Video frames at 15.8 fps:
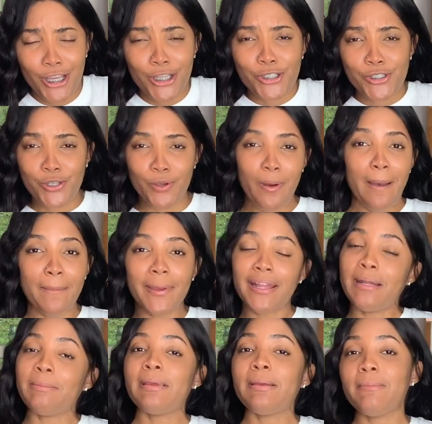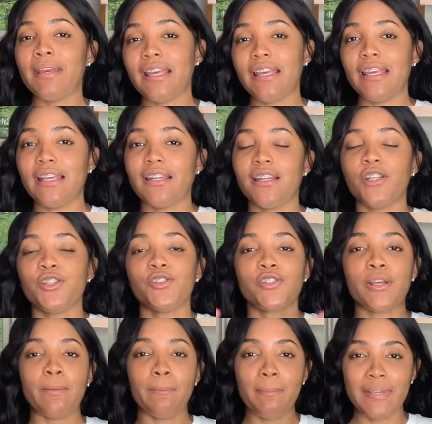So I'm gonna be making
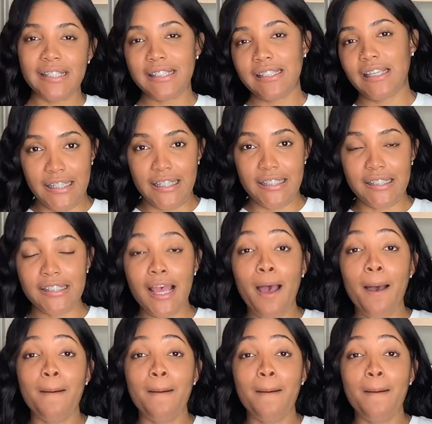some biscuits.